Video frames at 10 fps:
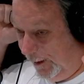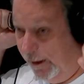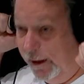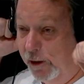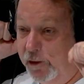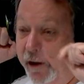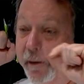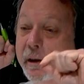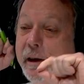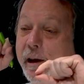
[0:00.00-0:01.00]
The
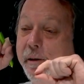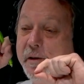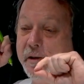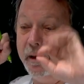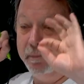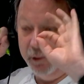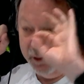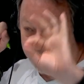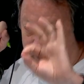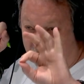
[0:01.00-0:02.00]
Algerian currency, put
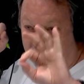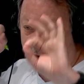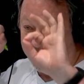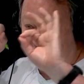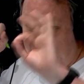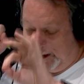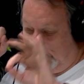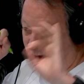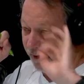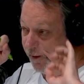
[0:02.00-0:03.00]
this in your brain and
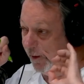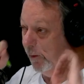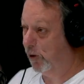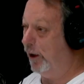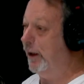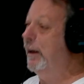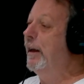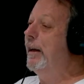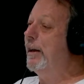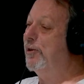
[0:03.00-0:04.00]
keep it there, Sarah Jane,
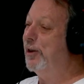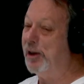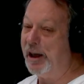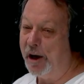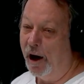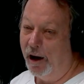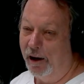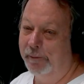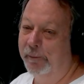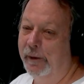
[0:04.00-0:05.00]
is the dinar.